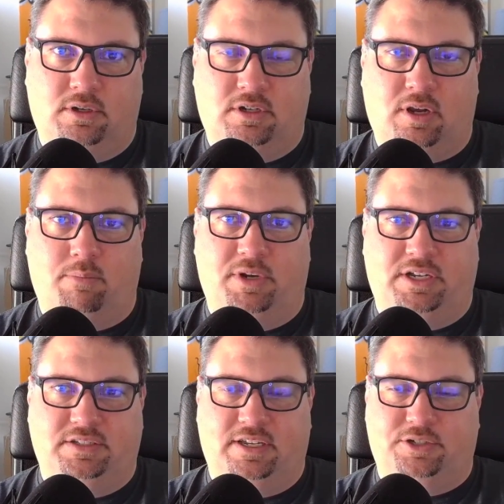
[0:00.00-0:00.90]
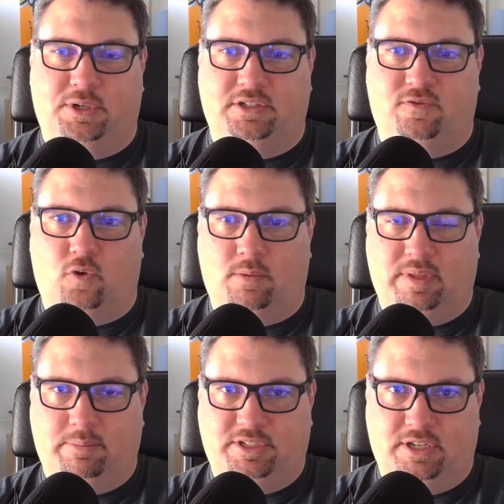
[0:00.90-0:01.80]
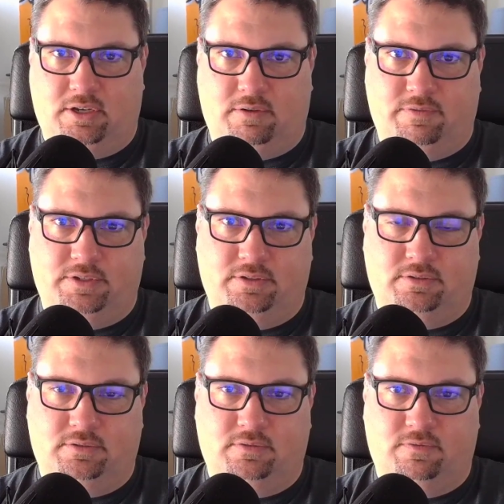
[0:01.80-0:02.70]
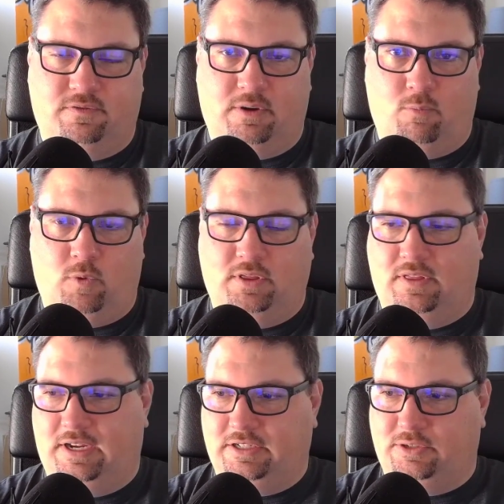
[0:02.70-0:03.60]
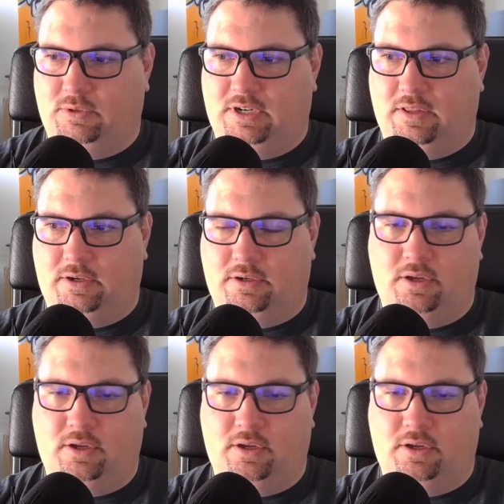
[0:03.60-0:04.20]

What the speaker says: companies that transform themselves from one thing to another.